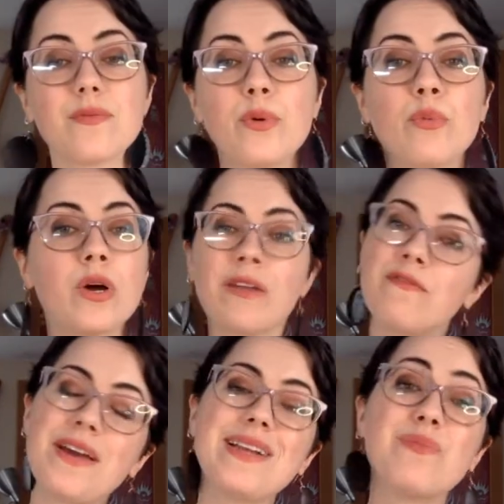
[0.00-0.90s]
We want to
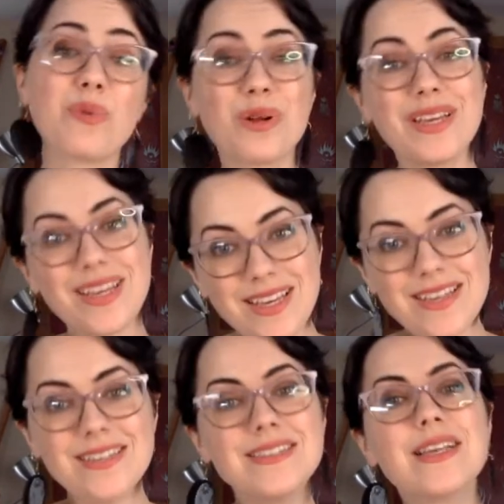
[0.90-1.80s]
find more
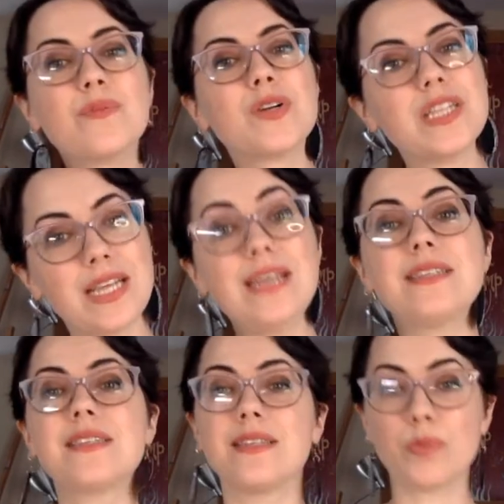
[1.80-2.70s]
ease and release
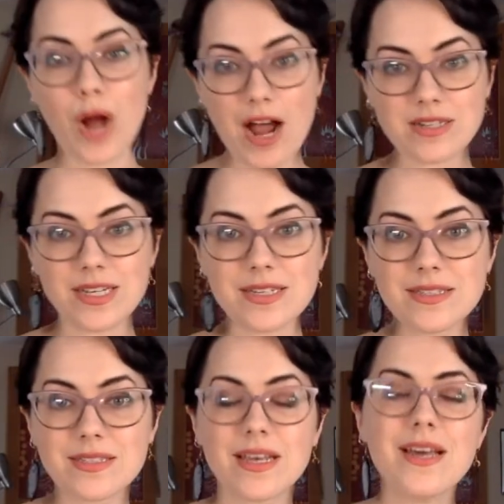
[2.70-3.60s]
in the practice.